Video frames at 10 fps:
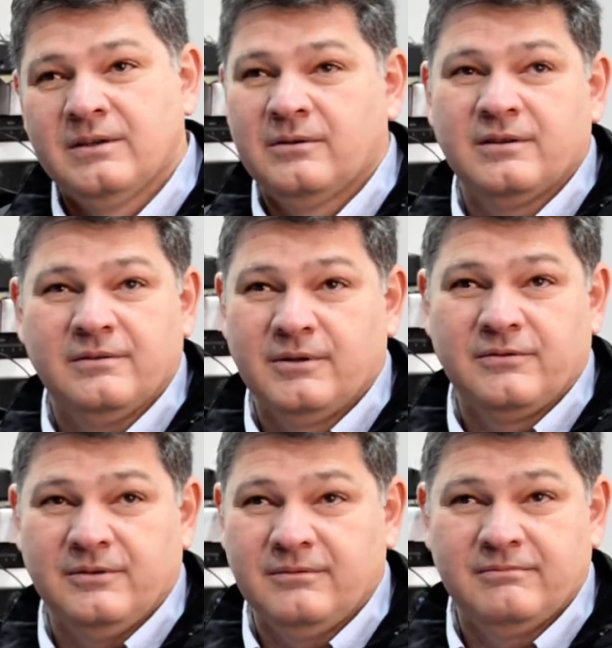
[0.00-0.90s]
or the
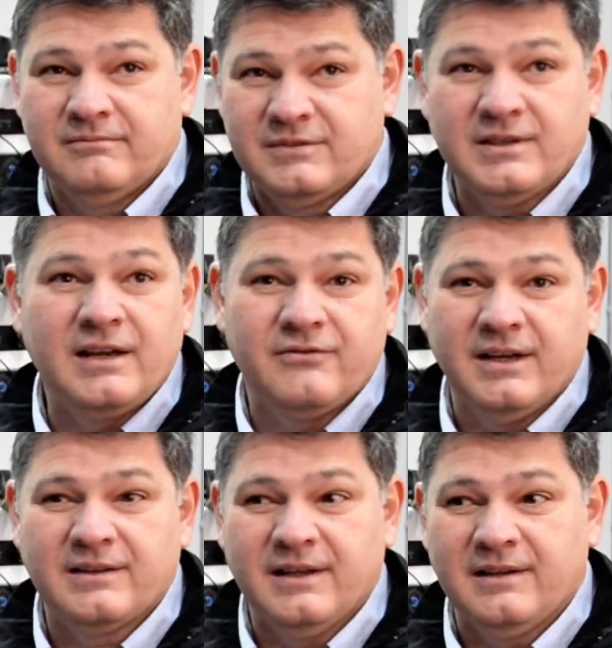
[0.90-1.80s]
wonderful side
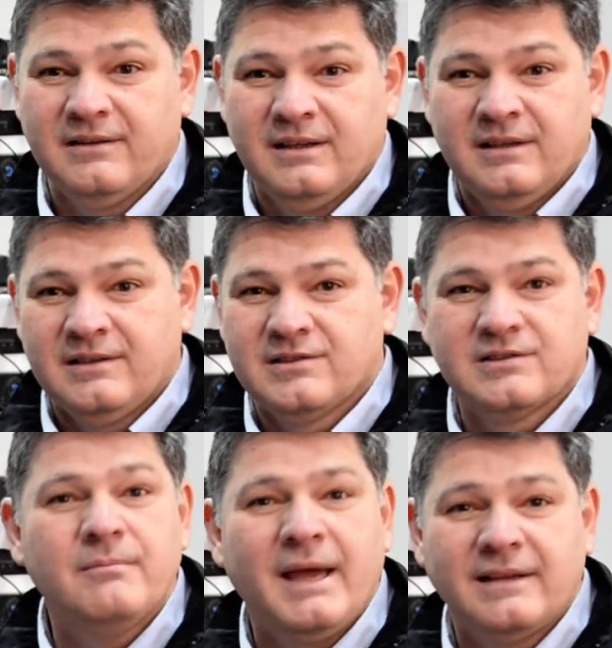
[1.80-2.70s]
effect that this is
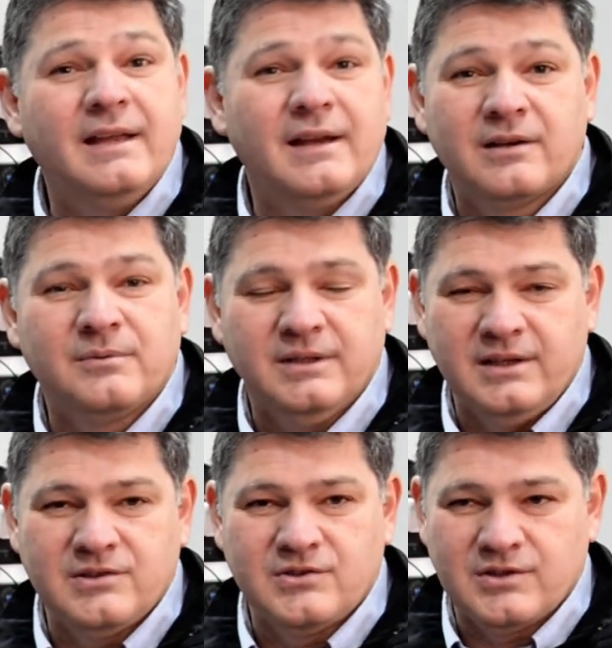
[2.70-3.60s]
a magnetic
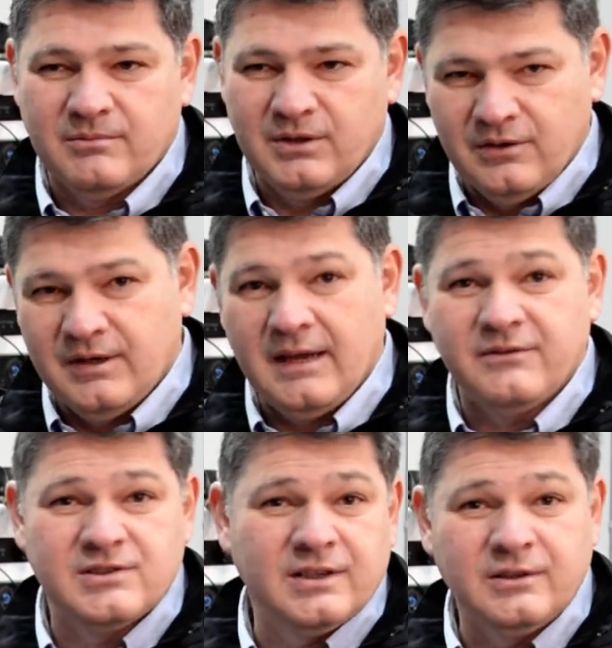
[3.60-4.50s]
relationship. You have
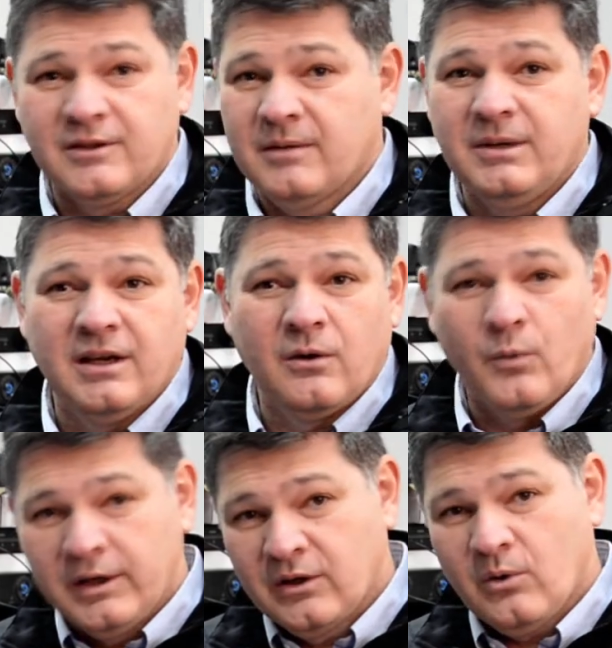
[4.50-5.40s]
a signal coming out of
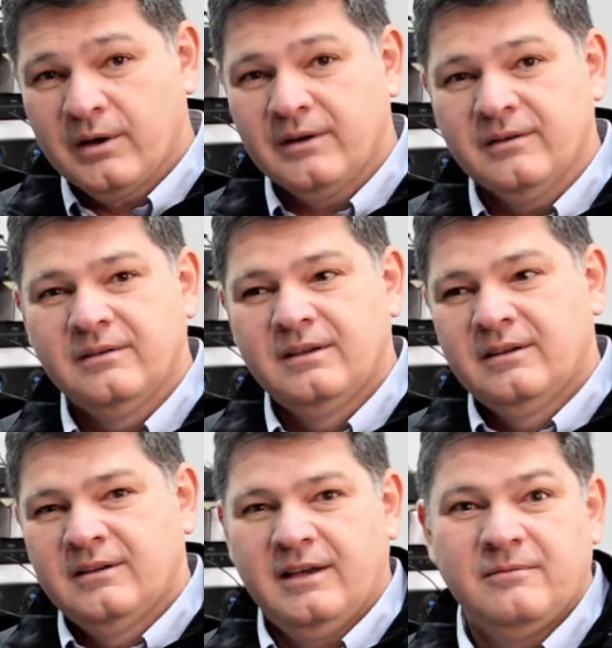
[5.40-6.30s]
one coil,
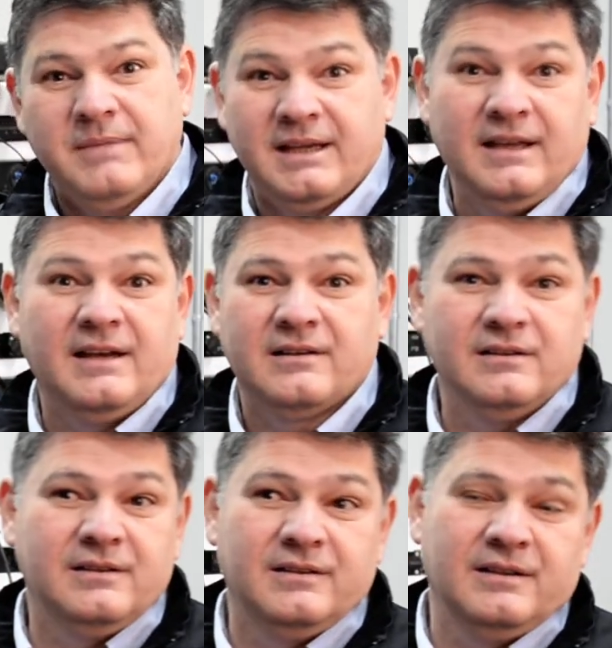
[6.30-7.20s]
and
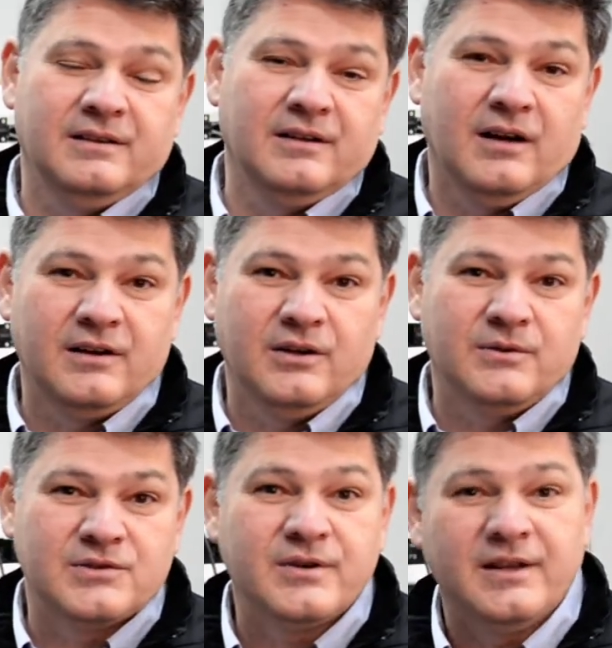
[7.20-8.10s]
magnetically the audio
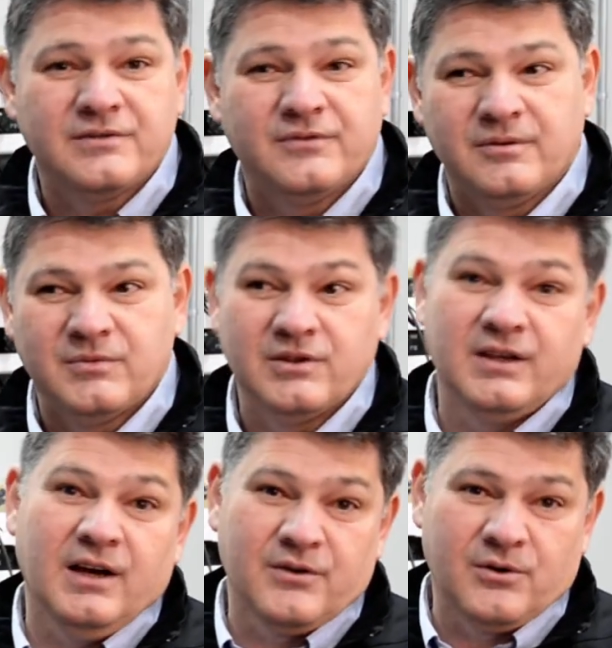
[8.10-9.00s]
is transferred to
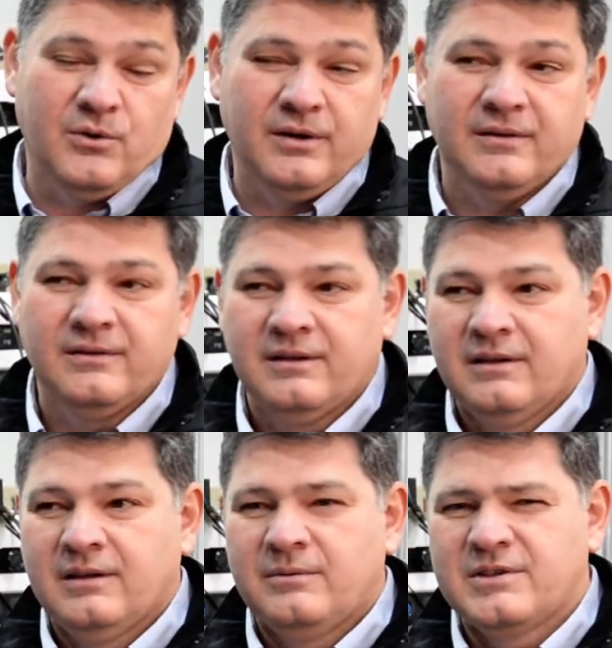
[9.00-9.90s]
the other coil,
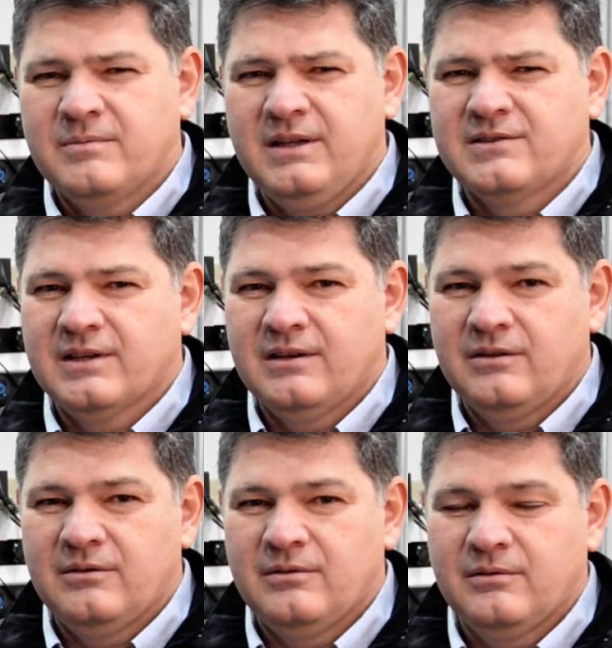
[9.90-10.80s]
which means that
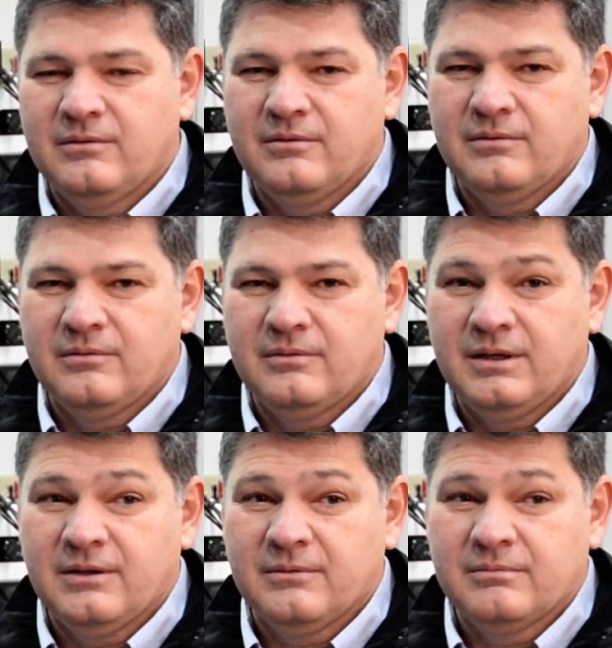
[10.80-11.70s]

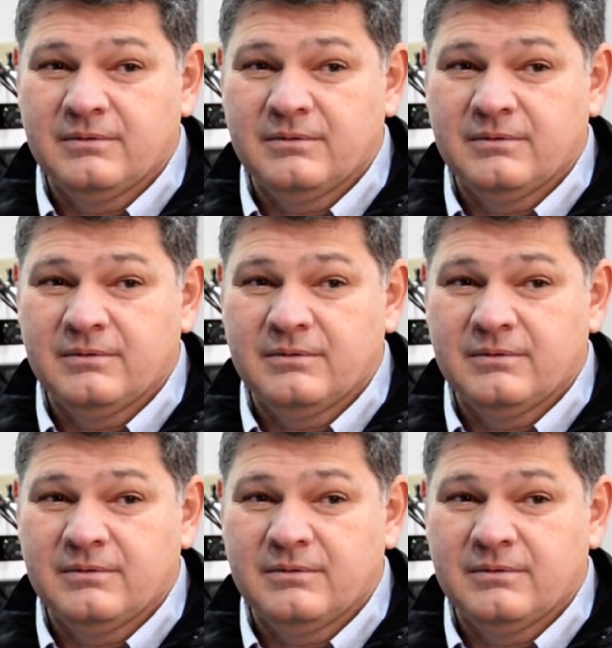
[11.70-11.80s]
you